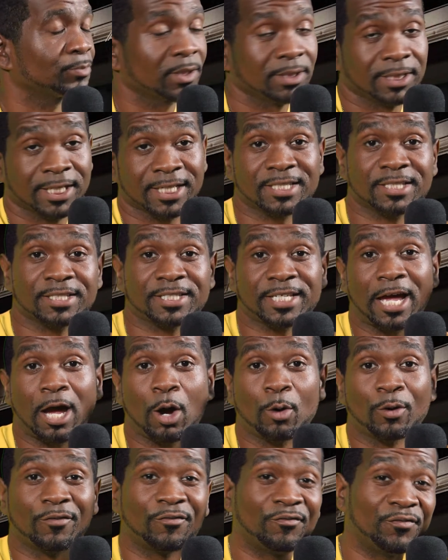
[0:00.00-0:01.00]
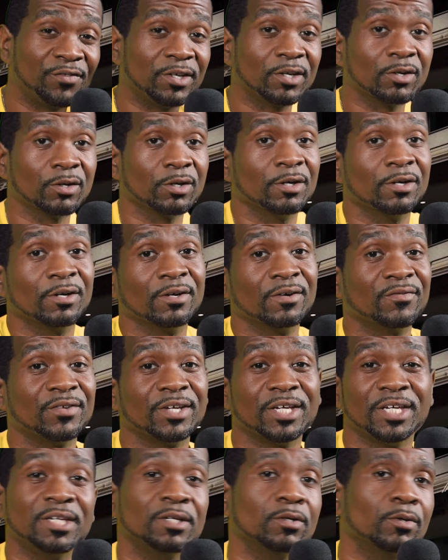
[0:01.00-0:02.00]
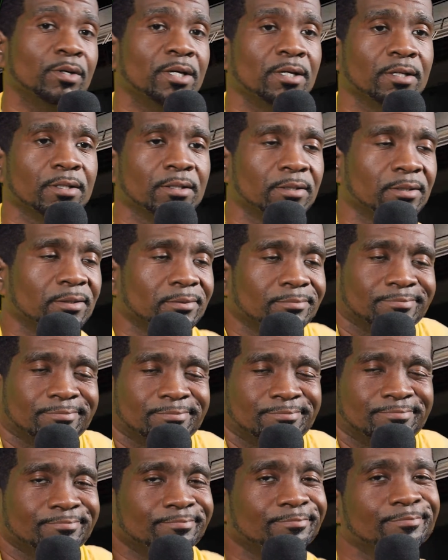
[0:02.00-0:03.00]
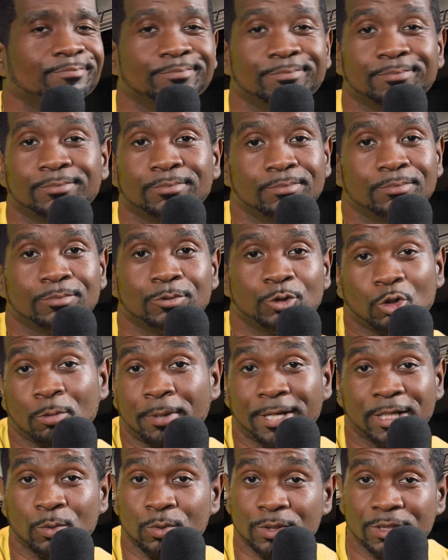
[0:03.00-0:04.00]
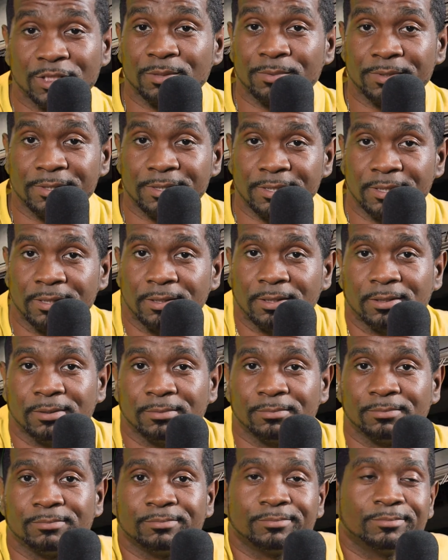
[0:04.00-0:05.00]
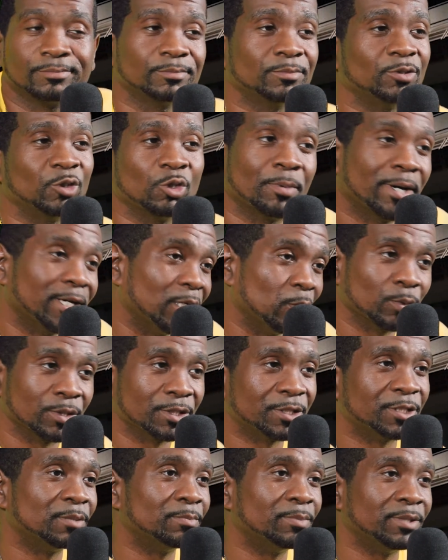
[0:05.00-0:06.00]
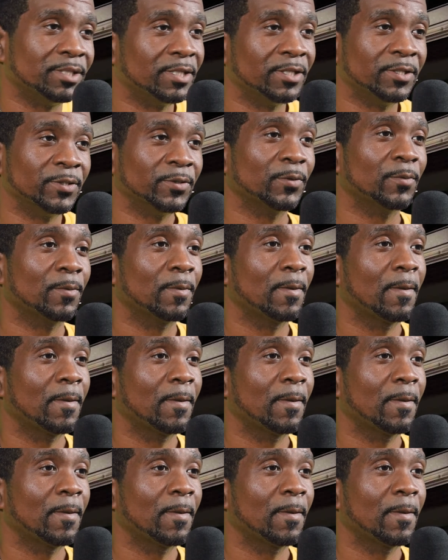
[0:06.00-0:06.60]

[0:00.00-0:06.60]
Next is our fear of ill health. Nobody wants to be sick. Nobody wants to be ill.